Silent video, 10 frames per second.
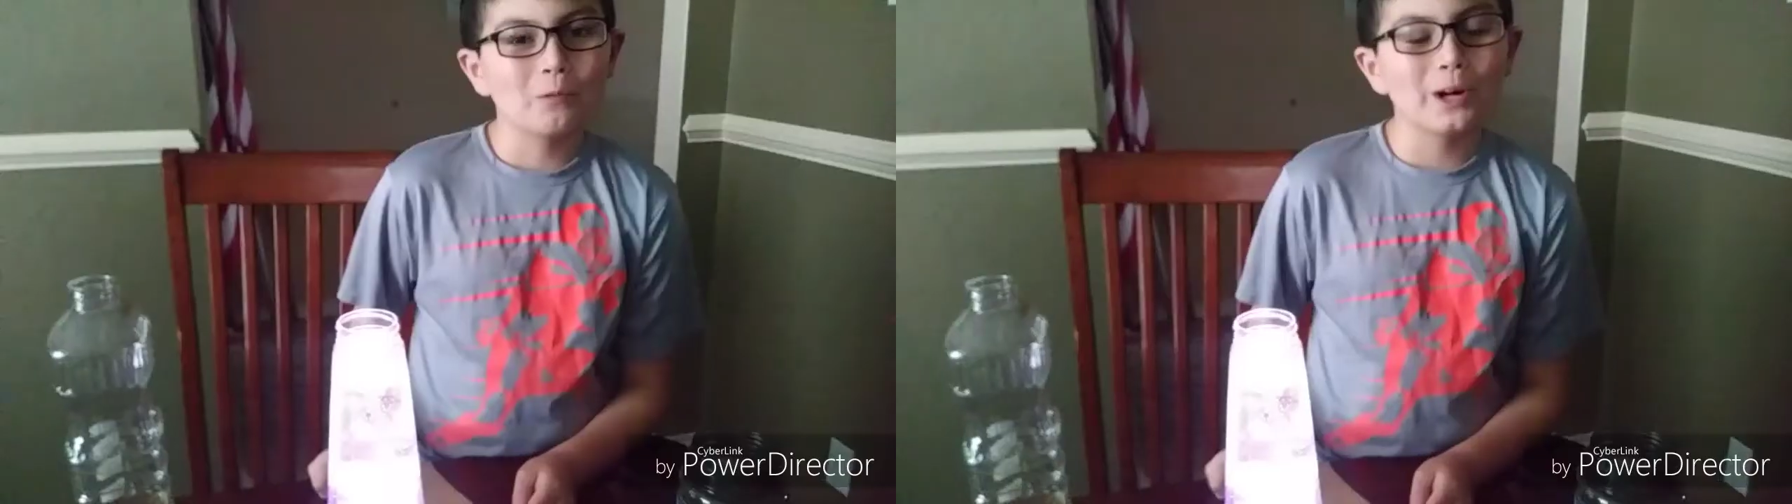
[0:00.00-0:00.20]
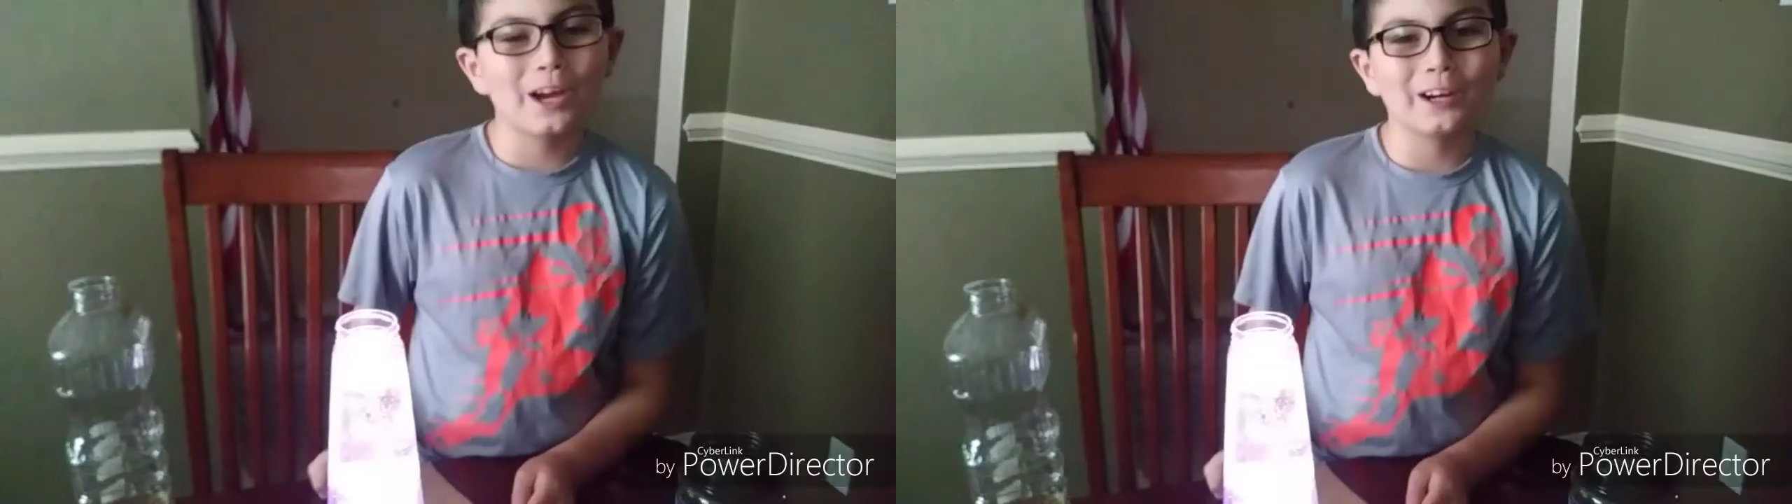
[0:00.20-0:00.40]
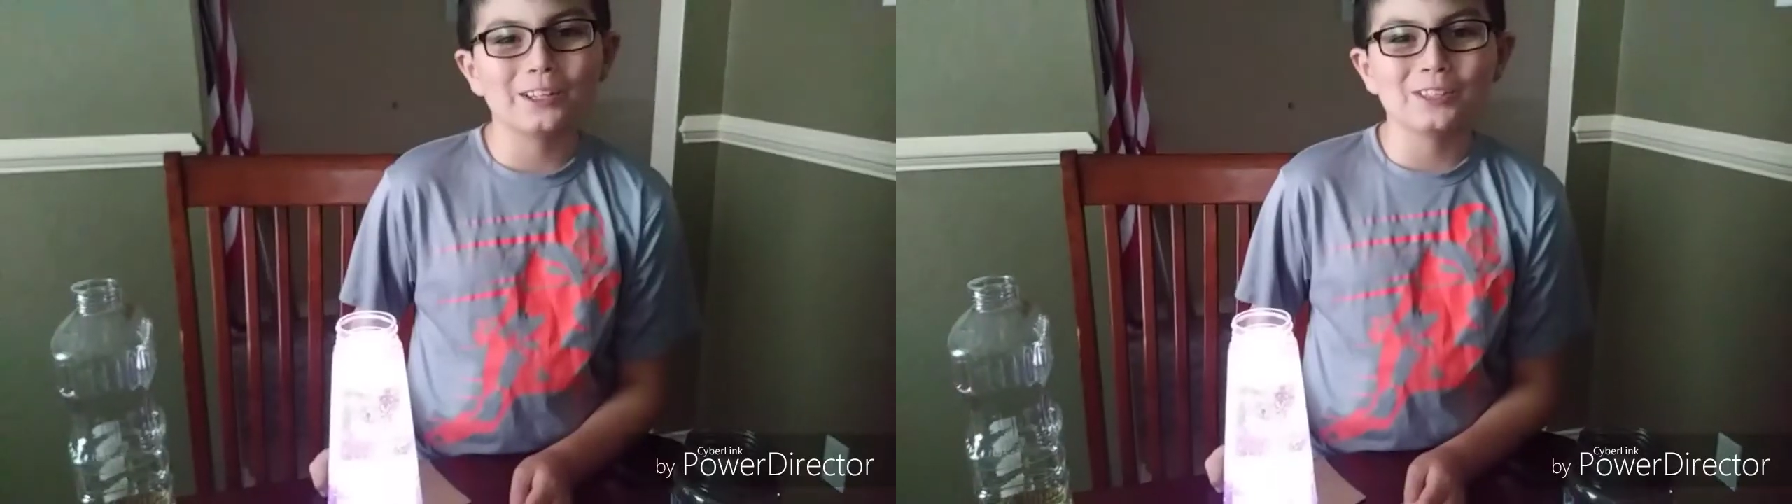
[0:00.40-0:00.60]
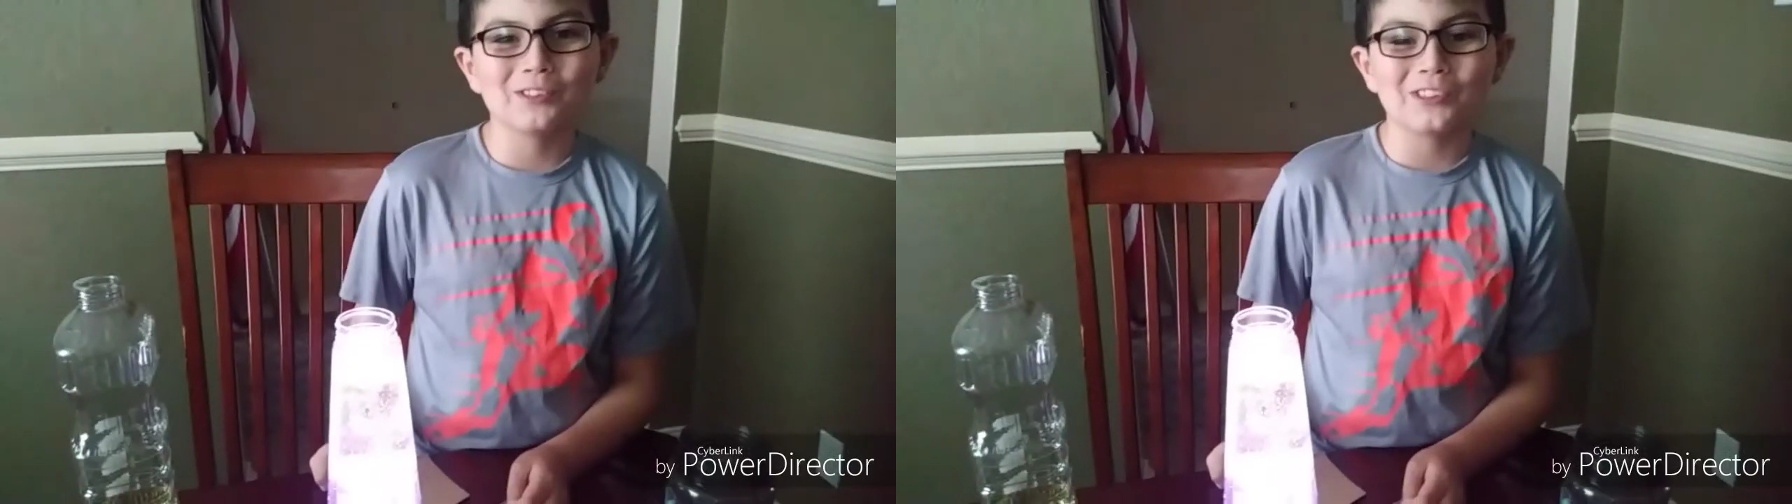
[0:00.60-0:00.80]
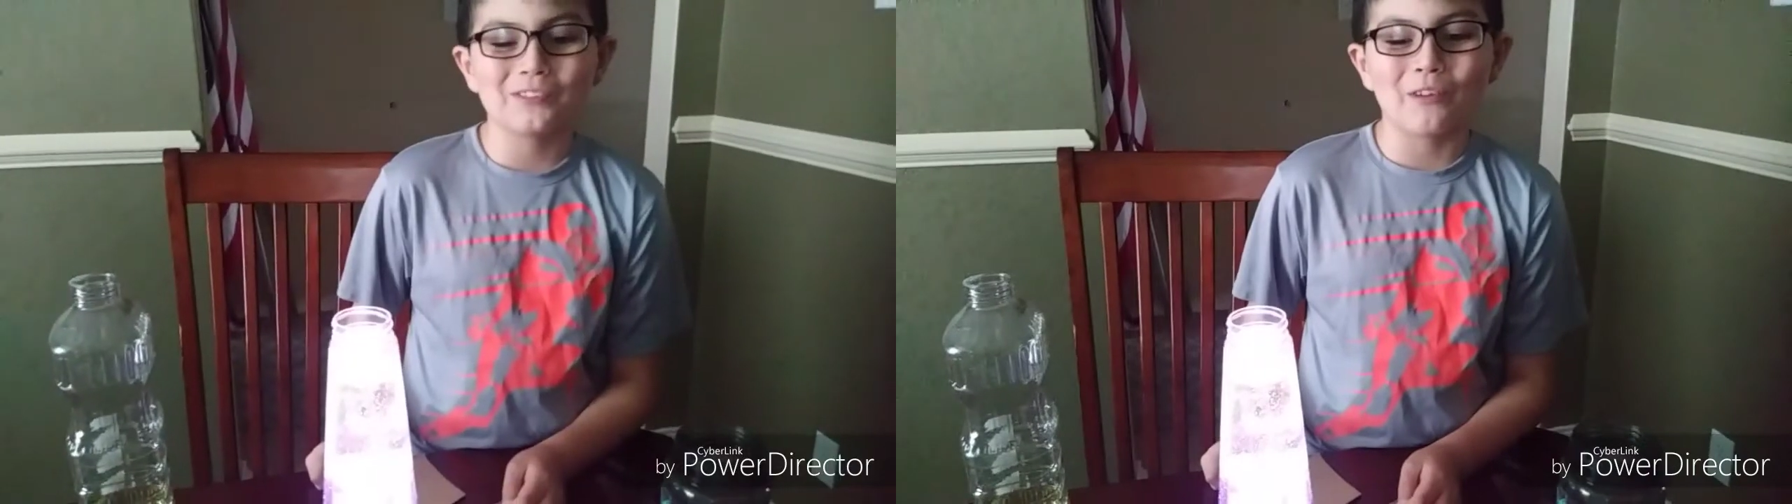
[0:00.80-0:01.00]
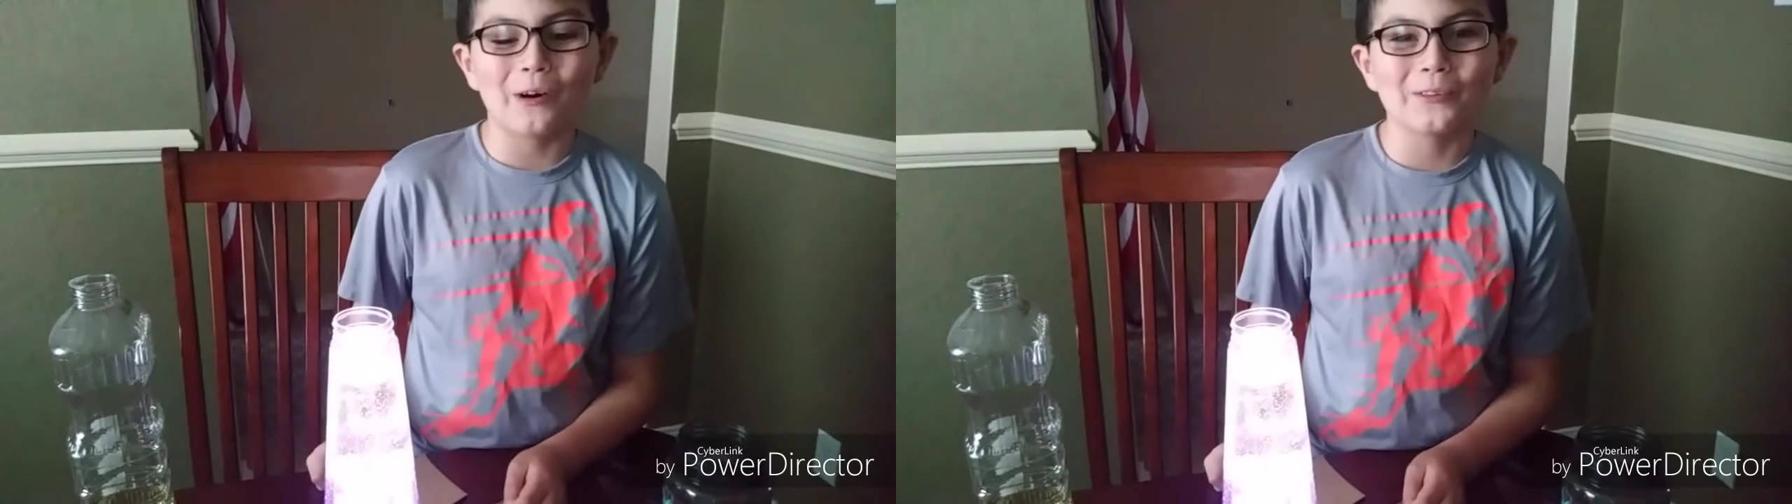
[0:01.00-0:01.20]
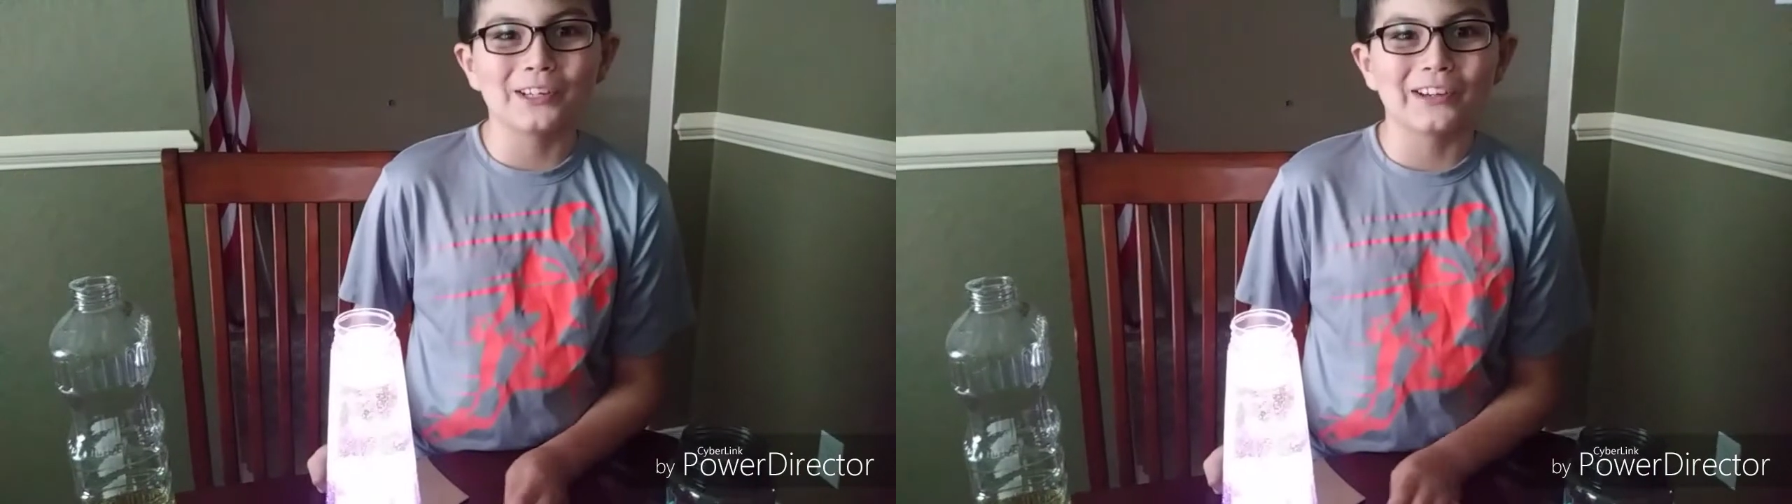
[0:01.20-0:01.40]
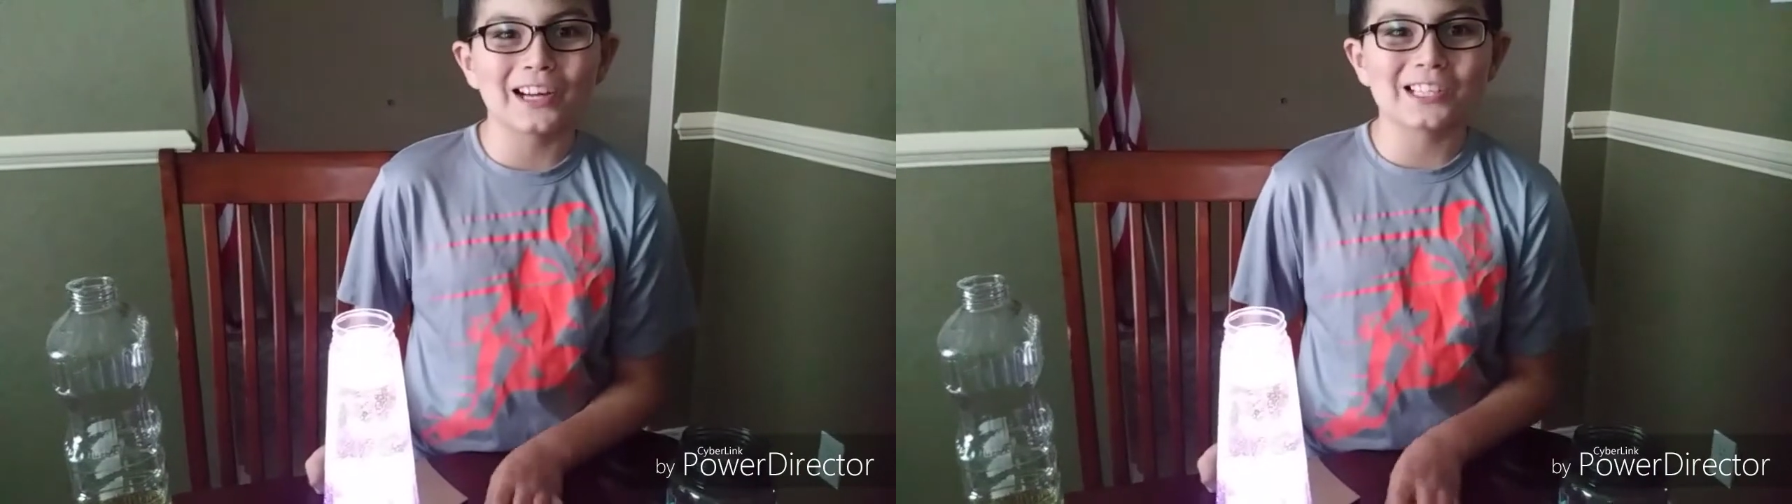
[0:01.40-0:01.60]
We're not gonna follow the
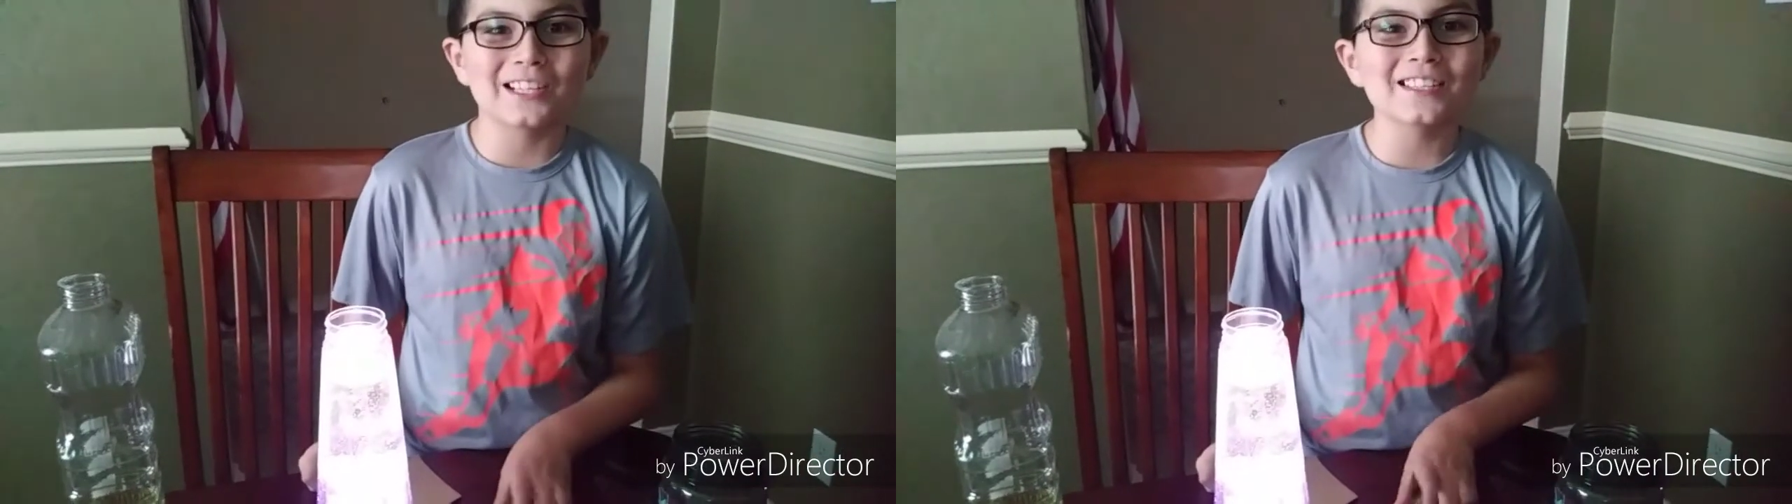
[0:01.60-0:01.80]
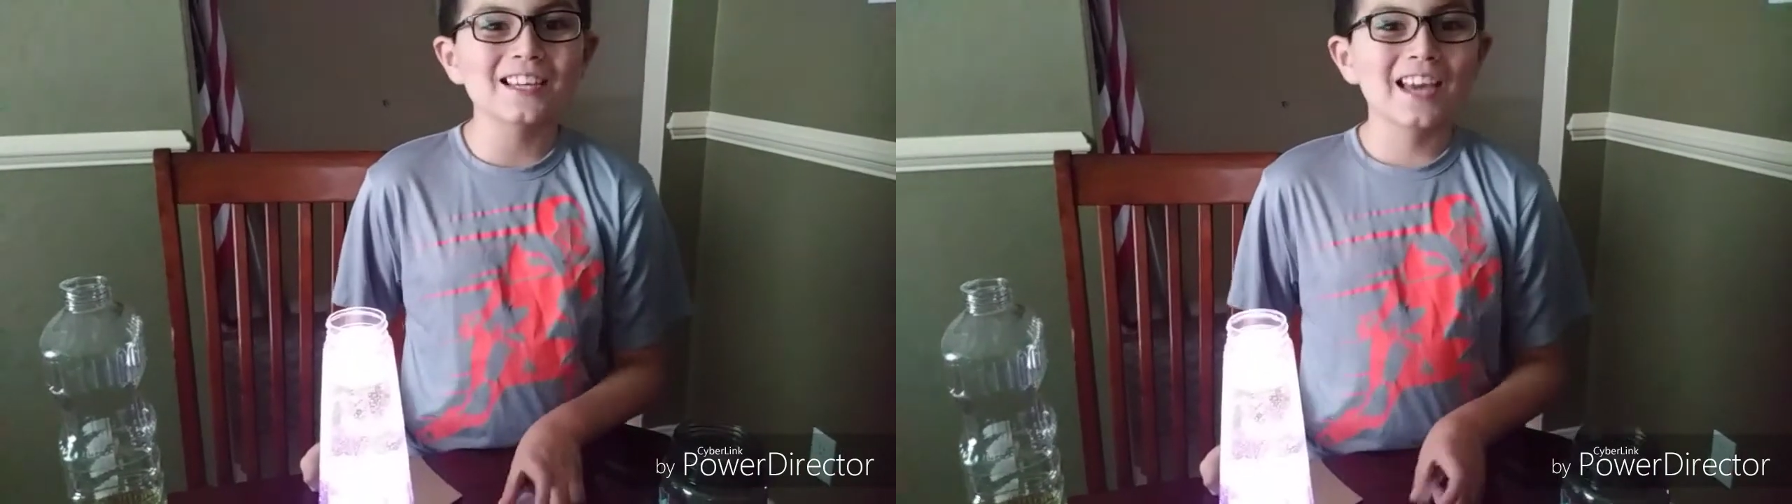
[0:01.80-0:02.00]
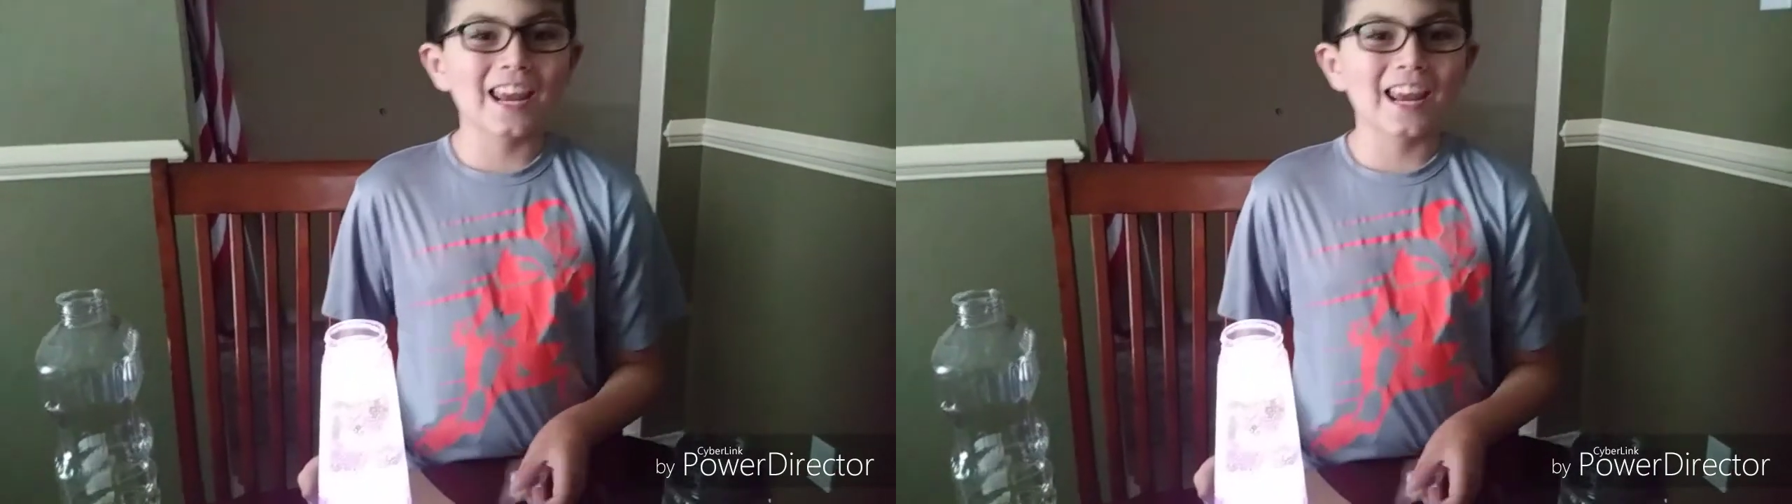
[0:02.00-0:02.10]
directions,